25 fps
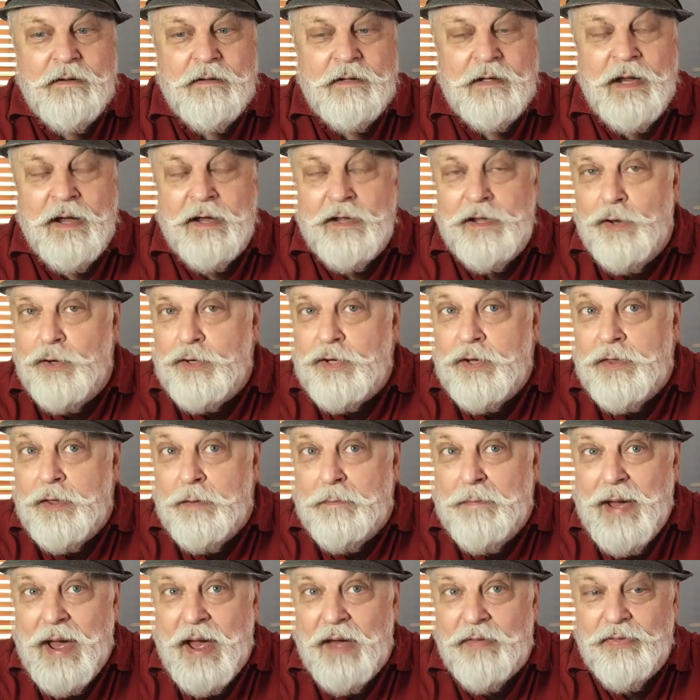Now, you do the
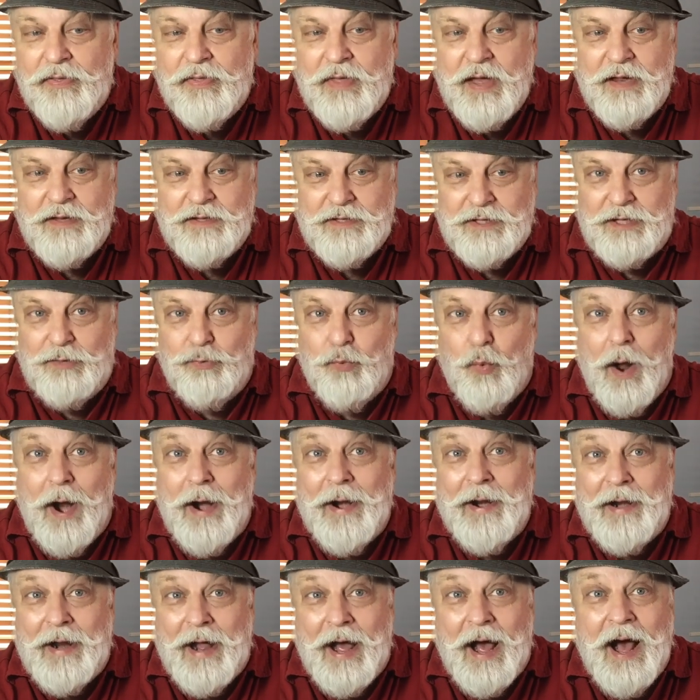math, that's
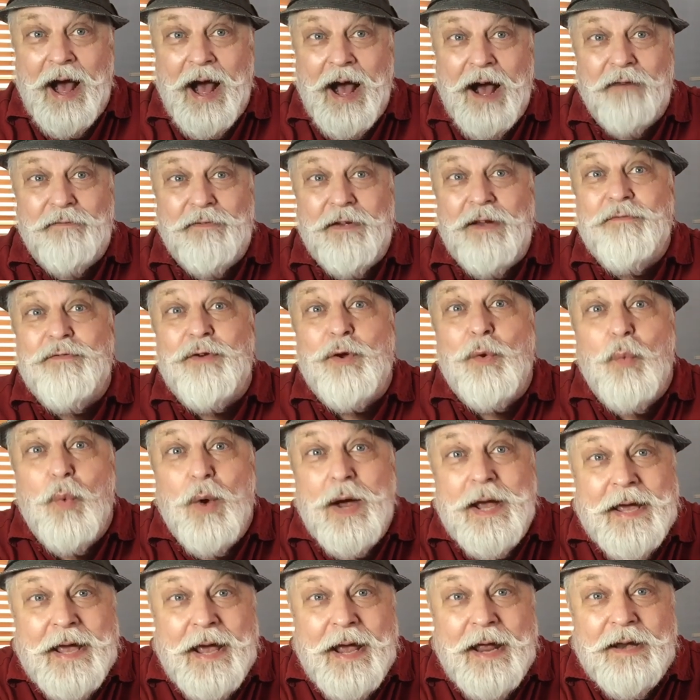1.5 every
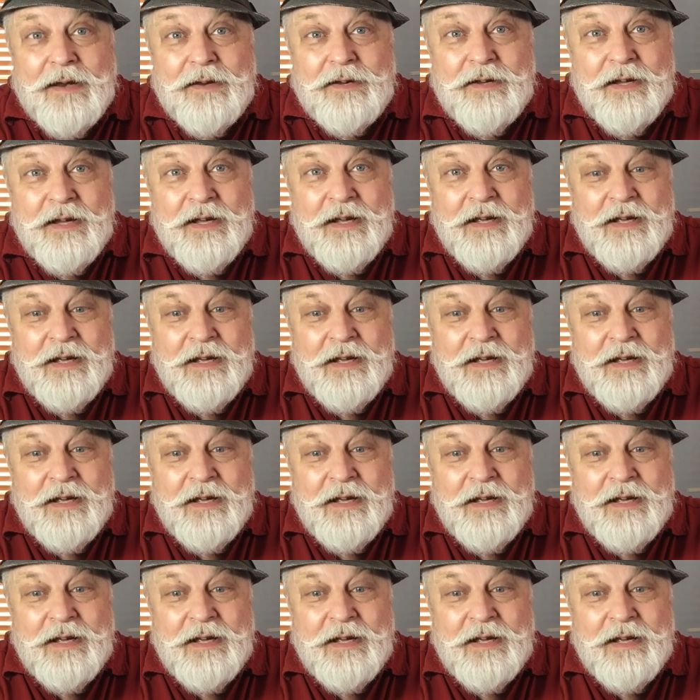weekend.